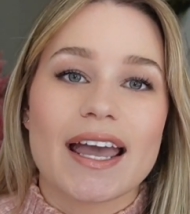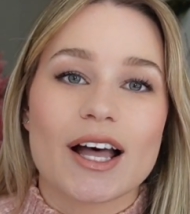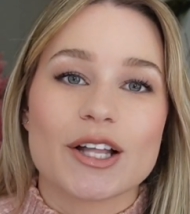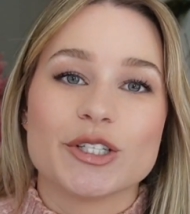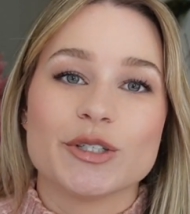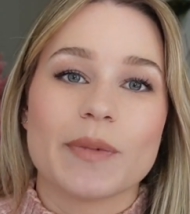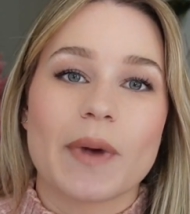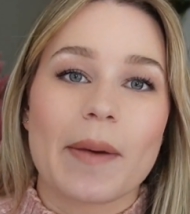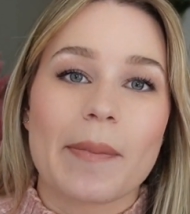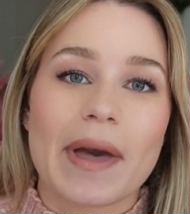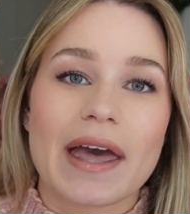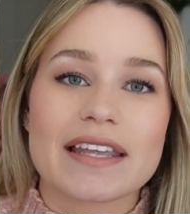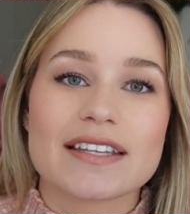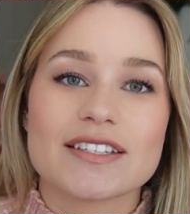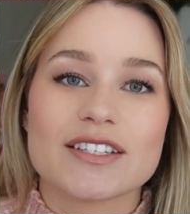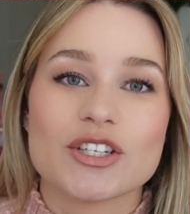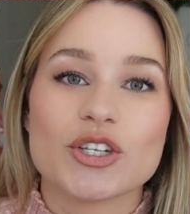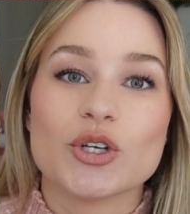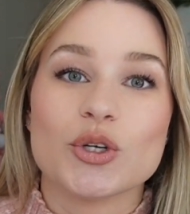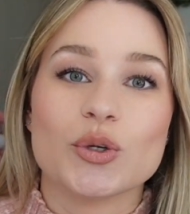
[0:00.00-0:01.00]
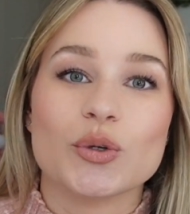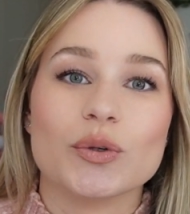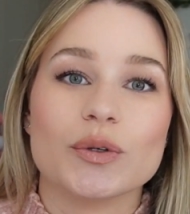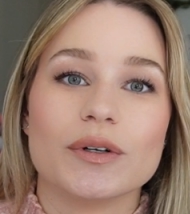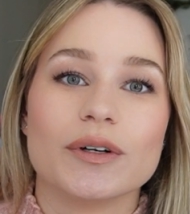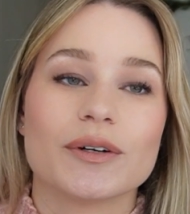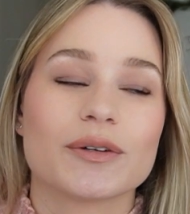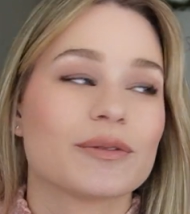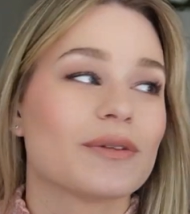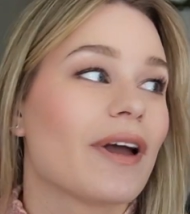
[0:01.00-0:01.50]
I'll do my best to
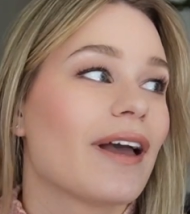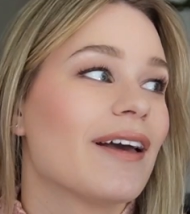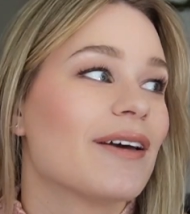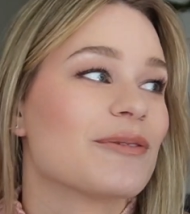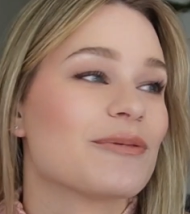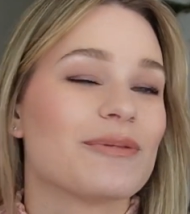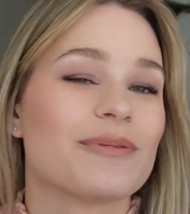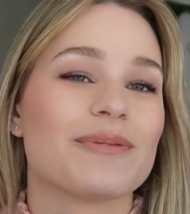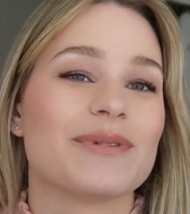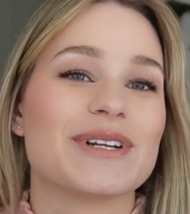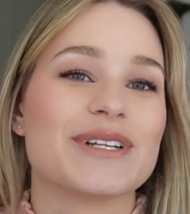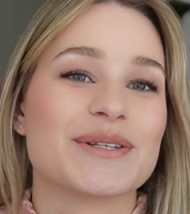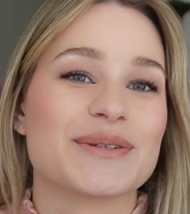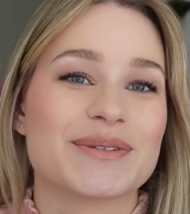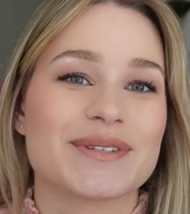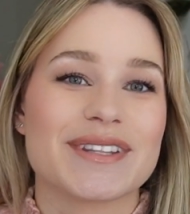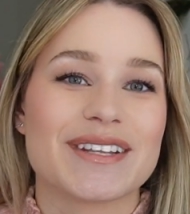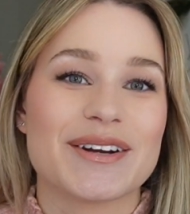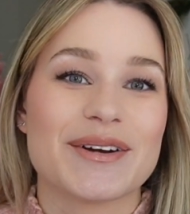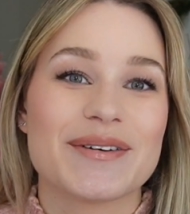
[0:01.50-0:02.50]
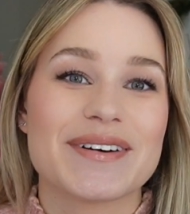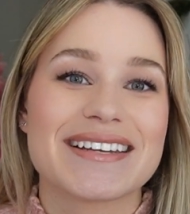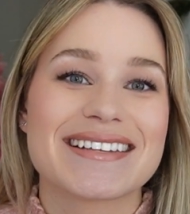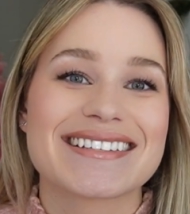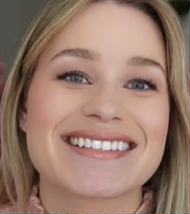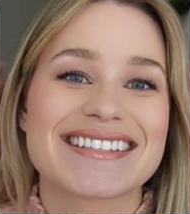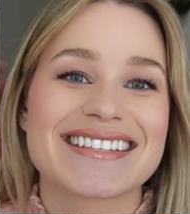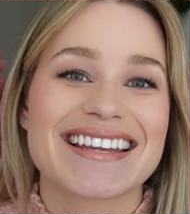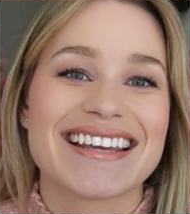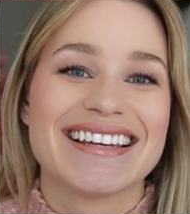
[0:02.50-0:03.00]
reduce the
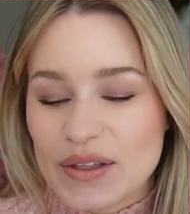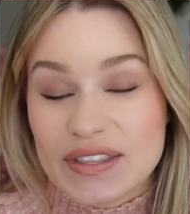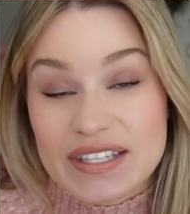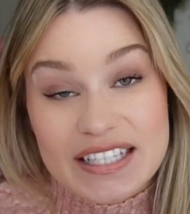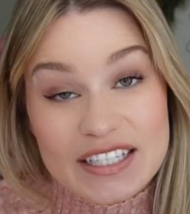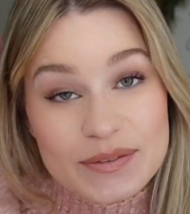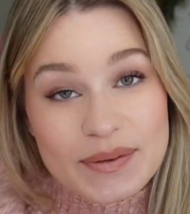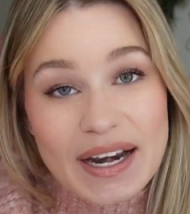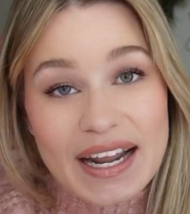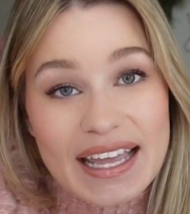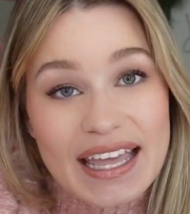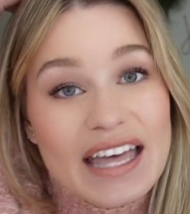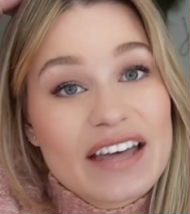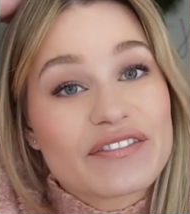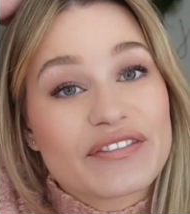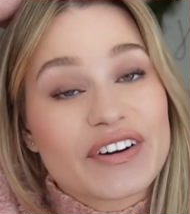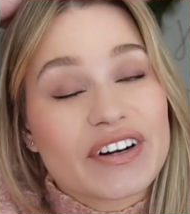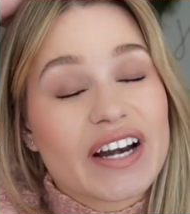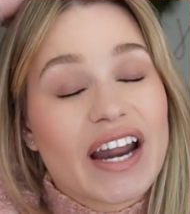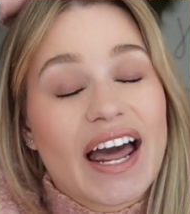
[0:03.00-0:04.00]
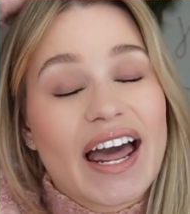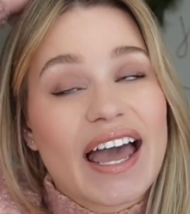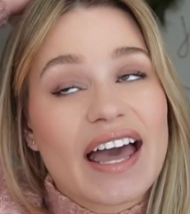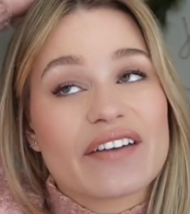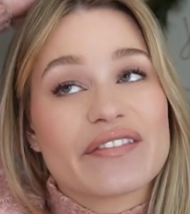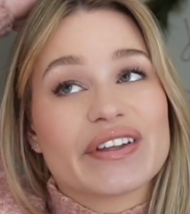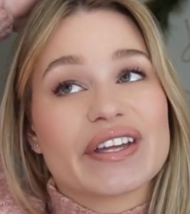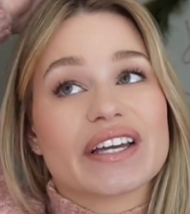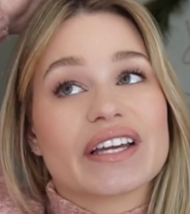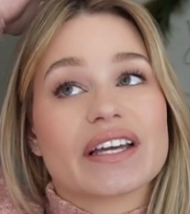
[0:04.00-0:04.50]
noise. Oh, this is what I get for not
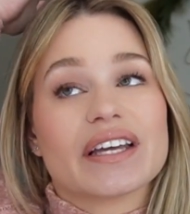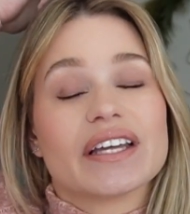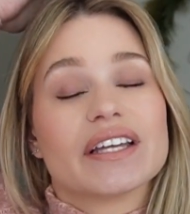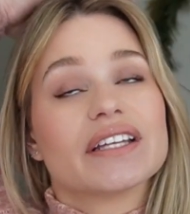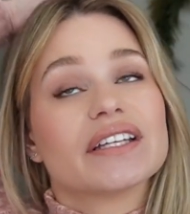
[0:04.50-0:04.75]
having